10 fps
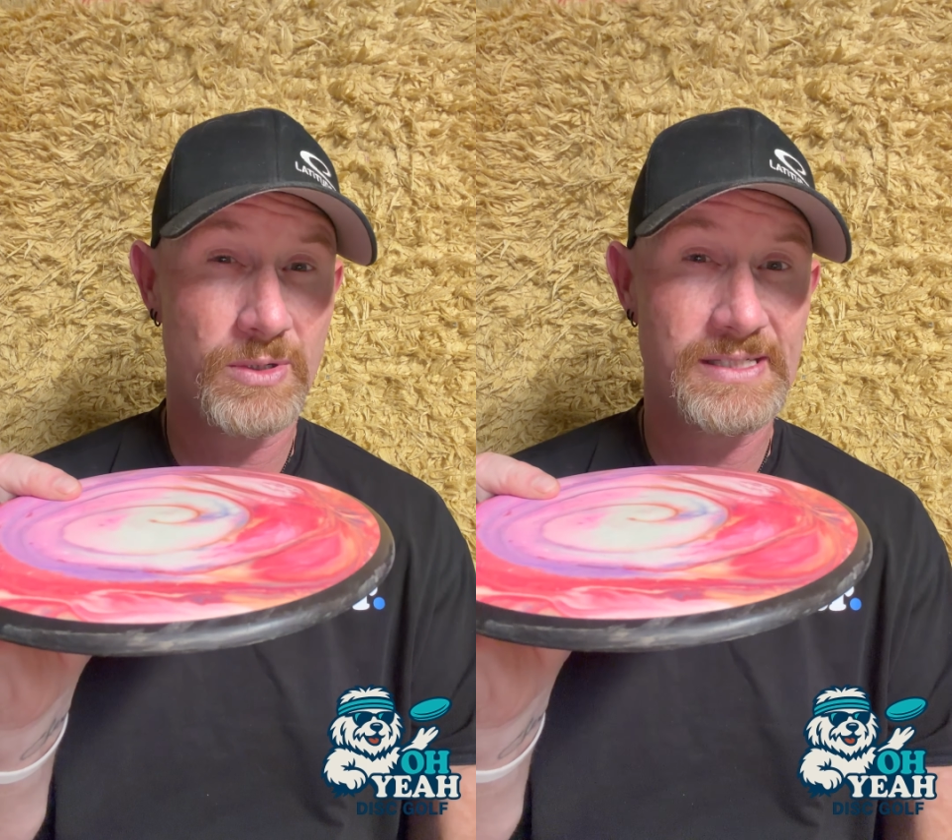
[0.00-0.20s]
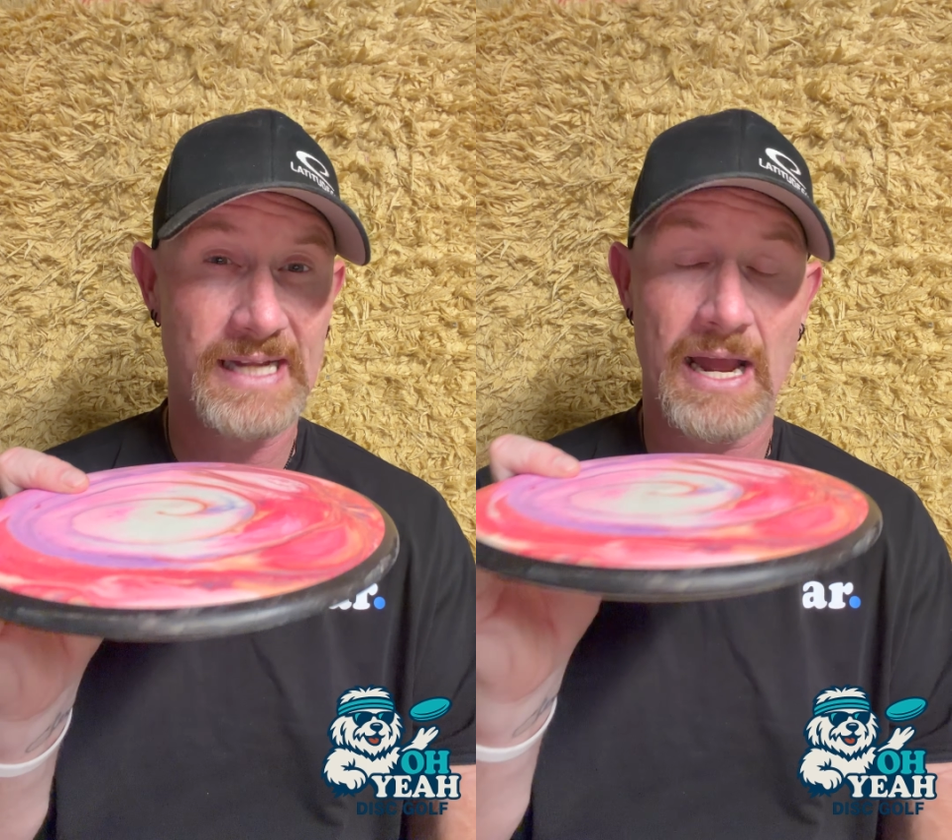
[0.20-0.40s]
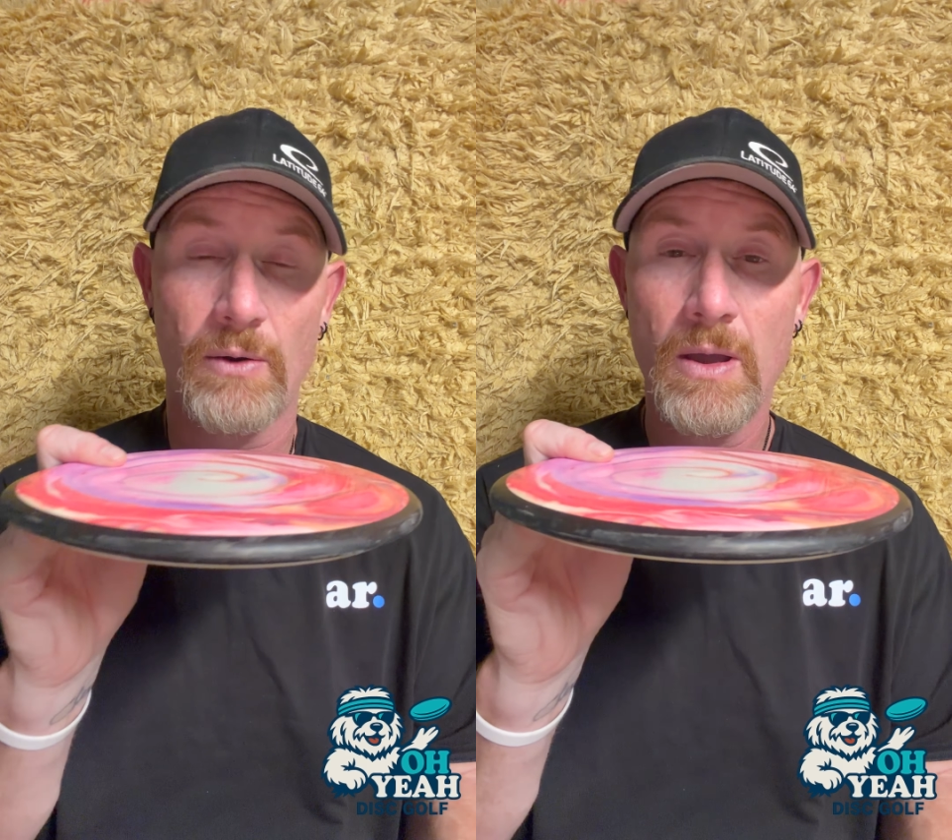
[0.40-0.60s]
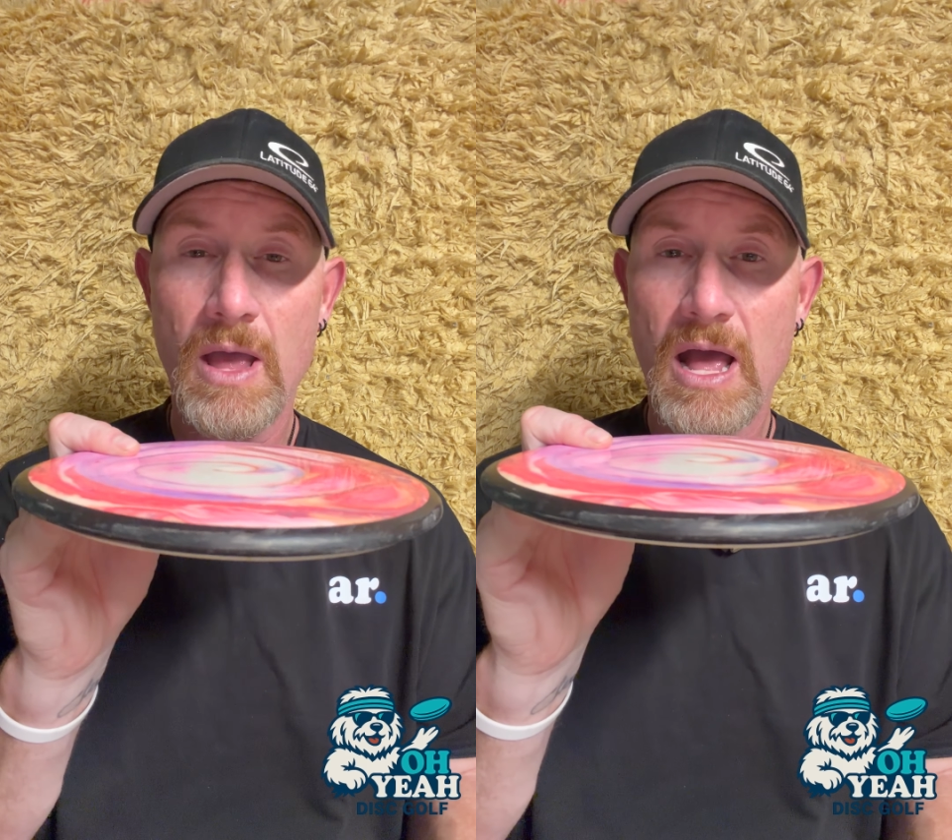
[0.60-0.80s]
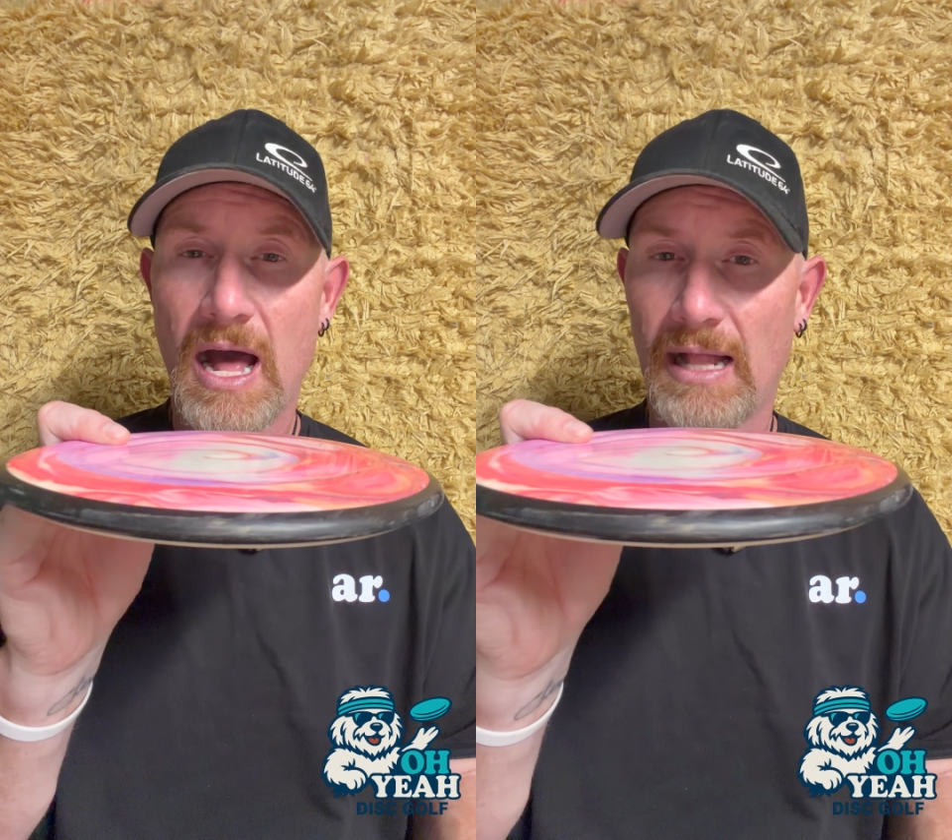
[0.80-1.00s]
would sound.
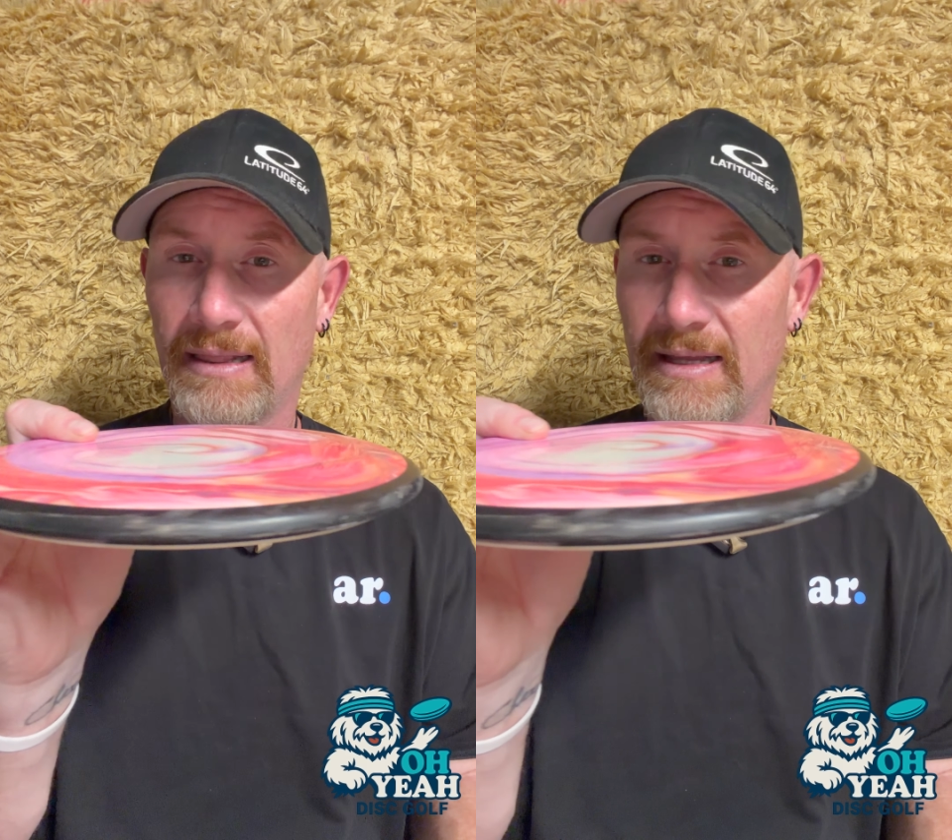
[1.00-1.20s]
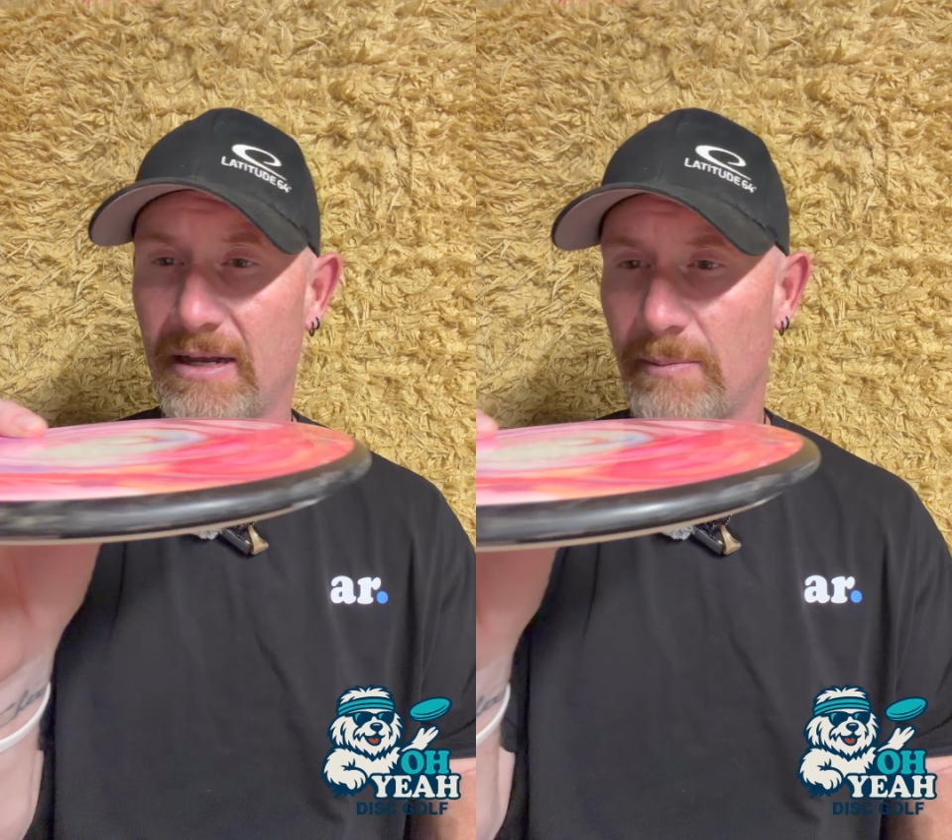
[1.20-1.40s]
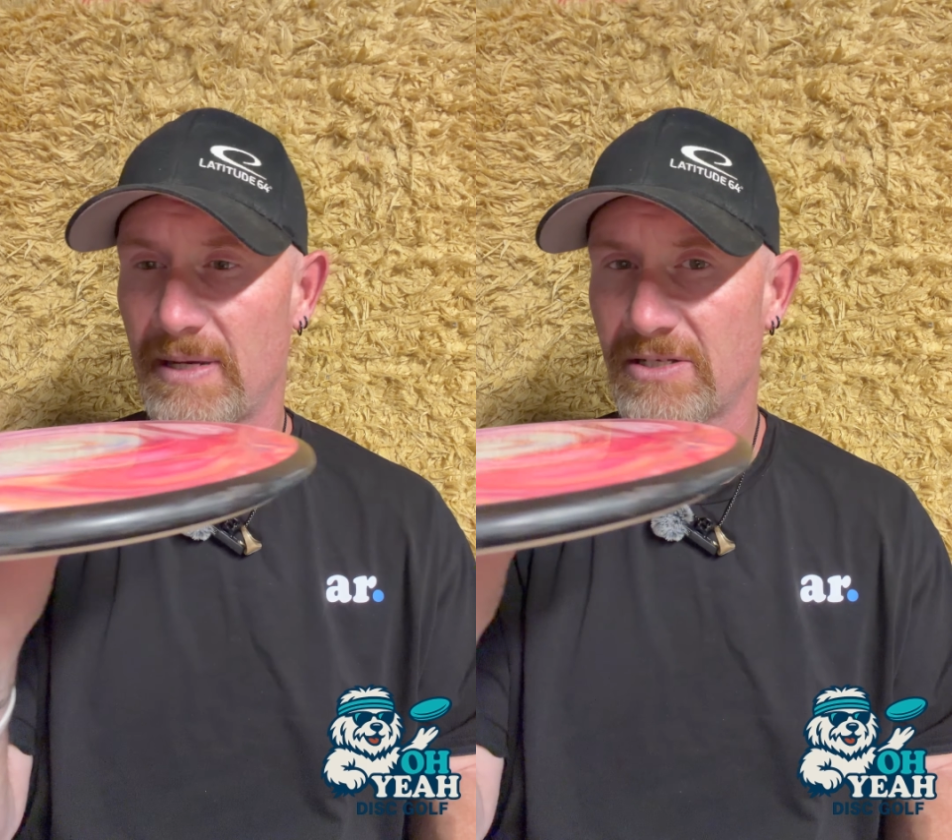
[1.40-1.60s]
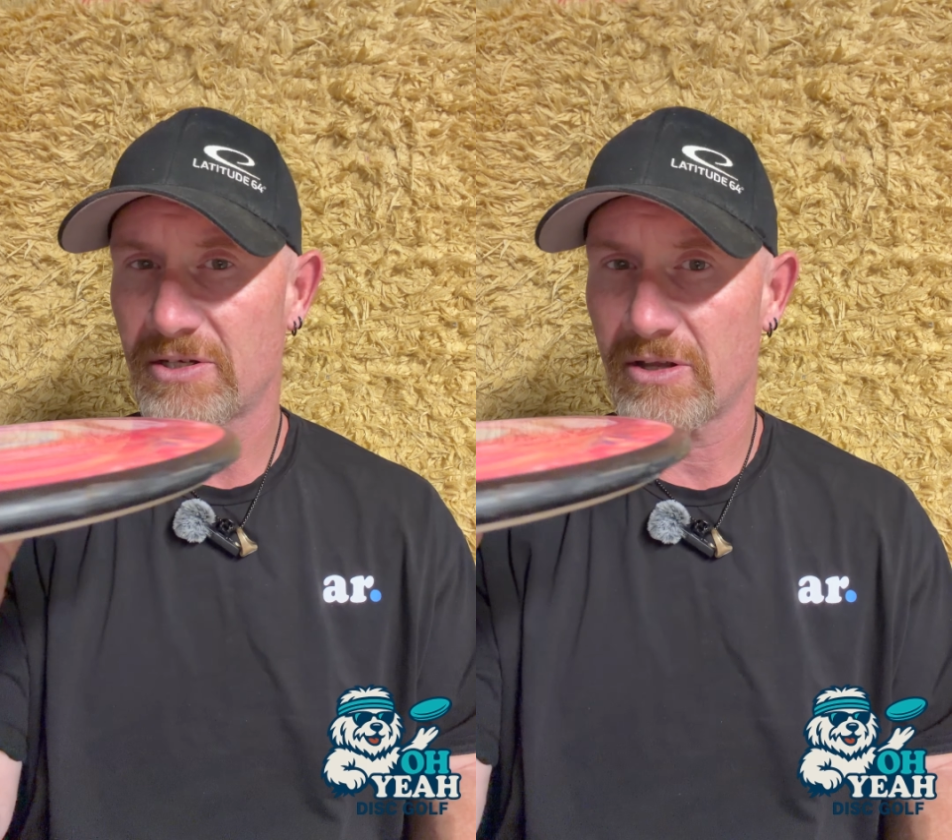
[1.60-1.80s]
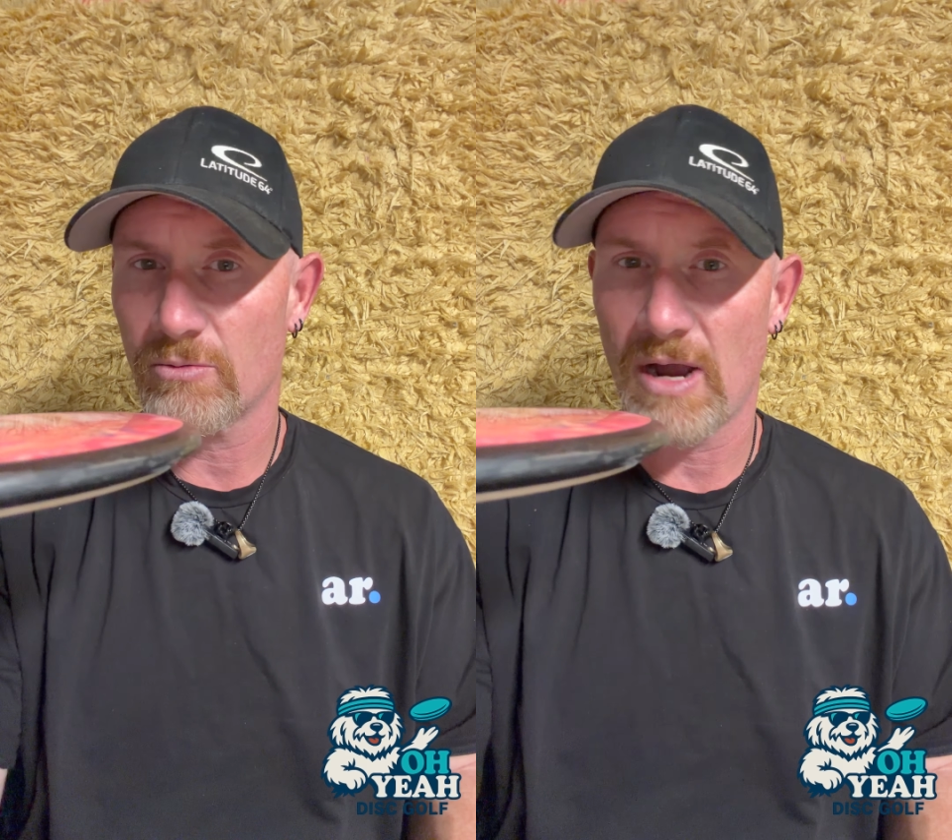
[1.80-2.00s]
a little bit
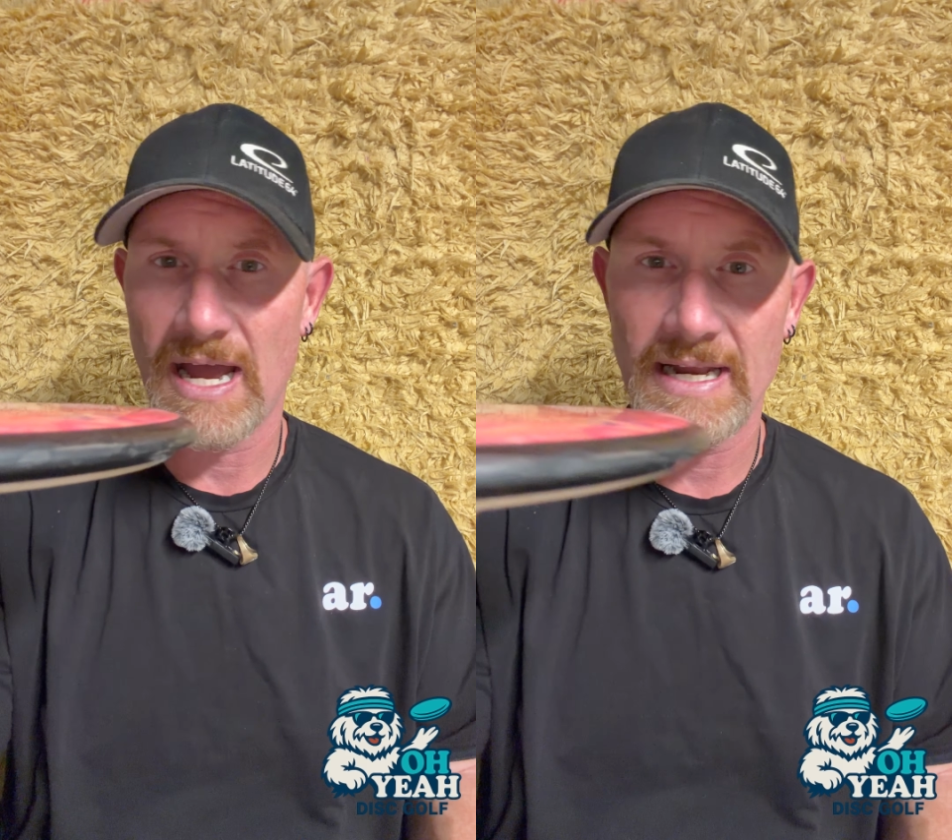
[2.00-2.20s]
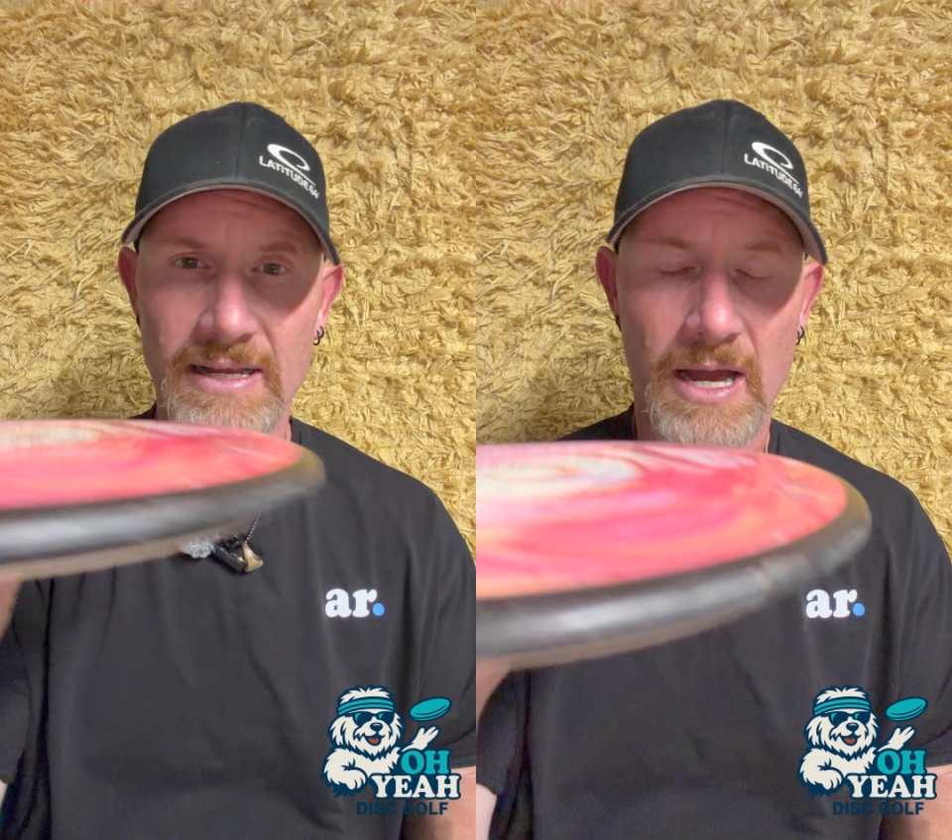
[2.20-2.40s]
to the right,